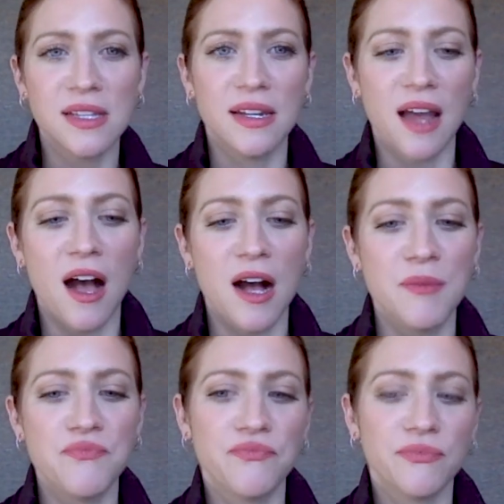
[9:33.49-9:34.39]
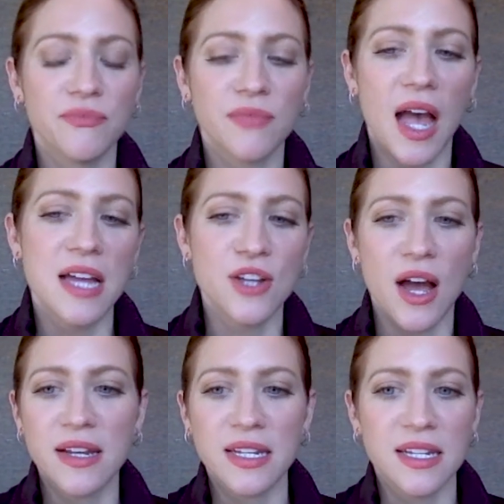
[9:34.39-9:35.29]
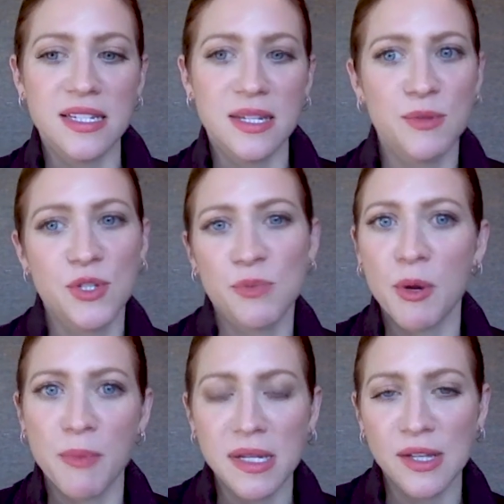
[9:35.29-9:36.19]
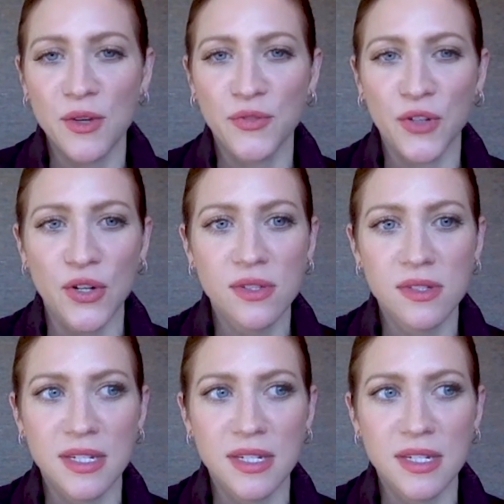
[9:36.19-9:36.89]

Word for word: And um, I, I needed to just put myself first.